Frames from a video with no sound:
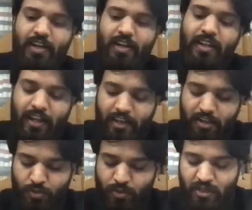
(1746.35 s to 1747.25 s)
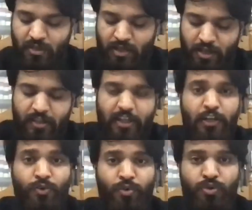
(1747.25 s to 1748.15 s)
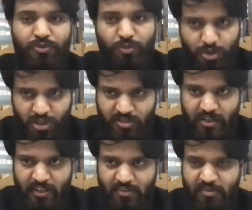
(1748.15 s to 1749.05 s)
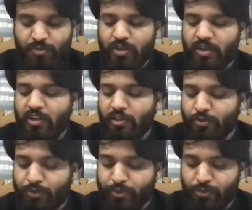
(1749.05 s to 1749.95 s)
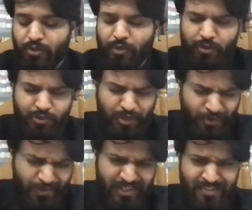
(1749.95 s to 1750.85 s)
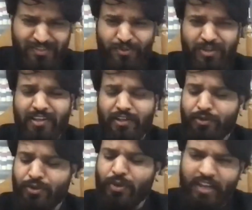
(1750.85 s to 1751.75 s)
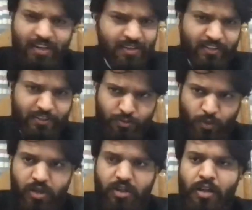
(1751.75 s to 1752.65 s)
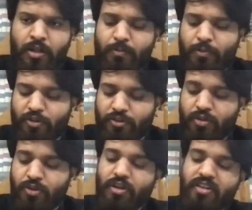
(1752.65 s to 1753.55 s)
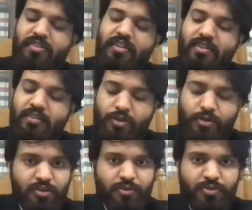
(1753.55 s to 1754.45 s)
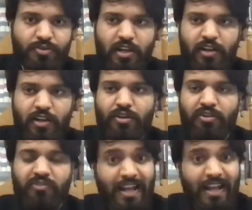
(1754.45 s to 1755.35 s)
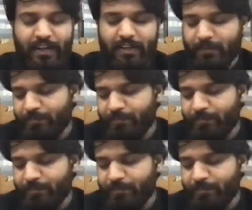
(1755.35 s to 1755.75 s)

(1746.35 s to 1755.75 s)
In here, you can allude to social studies, you can allude to theories, you can allude to anything that you want, because you're not discussing the constitutionality of an act.